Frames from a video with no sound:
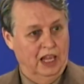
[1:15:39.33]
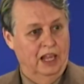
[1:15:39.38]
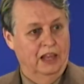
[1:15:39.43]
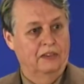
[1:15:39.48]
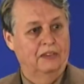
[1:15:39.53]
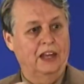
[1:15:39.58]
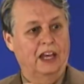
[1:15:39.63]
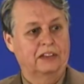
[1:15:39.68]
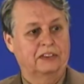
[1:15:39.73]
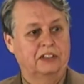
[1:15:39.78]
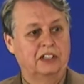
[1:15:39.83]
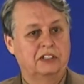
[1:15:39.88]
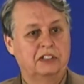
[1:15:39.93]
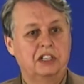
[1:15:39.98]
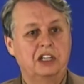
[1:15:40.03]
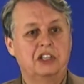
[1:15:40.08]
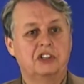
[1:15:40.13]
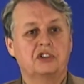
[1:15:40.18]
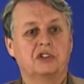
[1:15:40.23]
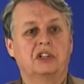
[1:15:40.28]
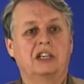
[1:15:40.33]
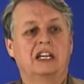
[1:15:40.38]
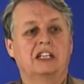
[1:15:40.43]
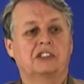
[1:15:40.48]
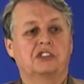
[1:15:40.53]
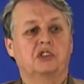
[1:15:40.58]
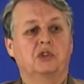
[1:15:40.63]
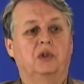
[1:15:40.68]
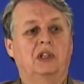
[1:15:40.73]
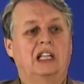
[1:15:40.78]
that the teacher
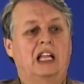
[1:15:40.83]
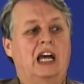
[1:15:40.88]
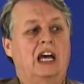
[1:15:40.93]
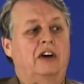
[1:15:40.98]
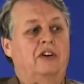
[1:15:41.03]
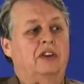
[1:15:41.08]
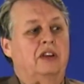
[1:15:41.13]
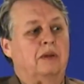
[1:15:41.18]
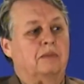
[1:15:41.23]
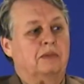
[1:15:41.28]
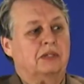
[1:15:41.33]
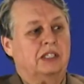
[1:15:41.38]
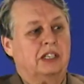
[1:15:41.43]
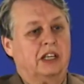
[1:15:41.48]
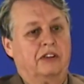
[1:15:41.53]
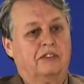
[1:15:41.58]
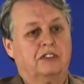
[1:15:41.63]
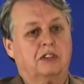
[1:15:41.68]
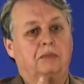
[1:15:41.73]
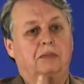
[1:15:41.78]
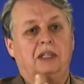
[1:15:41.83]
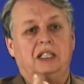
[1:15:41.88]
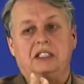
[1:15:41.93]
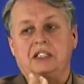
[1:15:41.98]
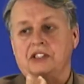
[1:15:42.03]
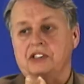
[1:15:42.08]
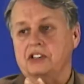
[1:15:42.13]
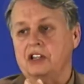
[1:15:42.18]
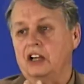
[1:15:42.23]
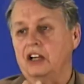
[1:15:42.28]
has to allow himself to be
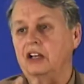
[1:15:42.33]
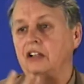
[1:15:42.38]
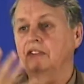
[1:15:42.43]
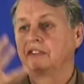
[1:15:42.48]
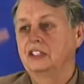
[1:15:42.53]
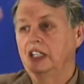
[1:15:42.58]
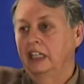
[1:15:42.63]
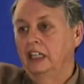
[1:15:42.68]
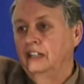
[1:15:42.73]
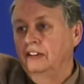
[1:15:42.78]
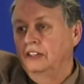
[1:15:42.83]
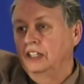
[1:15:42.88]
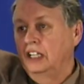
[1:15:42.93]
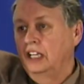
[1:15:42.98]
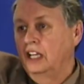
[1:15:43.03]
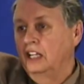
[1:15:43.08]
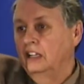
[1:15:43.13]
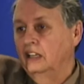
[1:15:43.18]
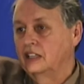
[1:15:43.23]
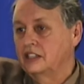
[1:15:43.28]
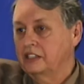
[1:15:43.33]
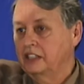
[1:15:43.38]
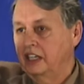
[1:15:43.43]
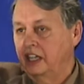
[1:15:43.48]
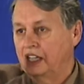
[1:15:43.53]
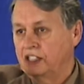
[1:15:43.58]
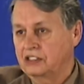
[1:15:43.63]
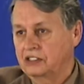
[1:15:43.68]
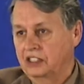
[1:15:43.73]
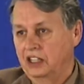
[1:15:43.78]
dissolved in the endless
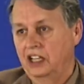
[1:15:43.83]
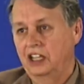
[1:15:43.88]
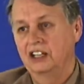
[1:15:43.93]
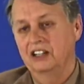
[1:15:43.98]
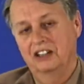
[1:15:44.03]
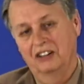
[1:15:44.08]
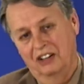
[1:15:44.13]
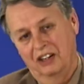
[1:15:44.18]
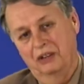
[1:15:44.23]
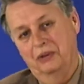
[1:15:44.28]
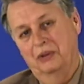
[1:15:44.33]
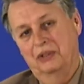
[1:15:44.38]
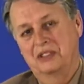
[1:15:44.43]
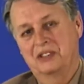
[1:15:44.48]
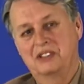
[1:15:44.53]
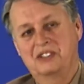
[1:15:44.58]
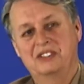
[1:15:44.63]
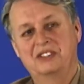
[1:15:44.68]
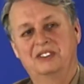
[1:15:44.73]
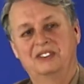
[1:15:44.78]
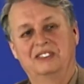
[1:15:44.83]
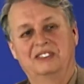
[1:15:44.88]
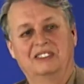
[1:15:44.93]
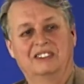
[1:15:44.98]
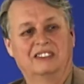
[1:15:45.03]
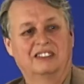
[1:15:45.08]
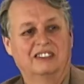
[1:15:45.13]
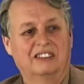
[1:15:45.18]
cascade along with the student.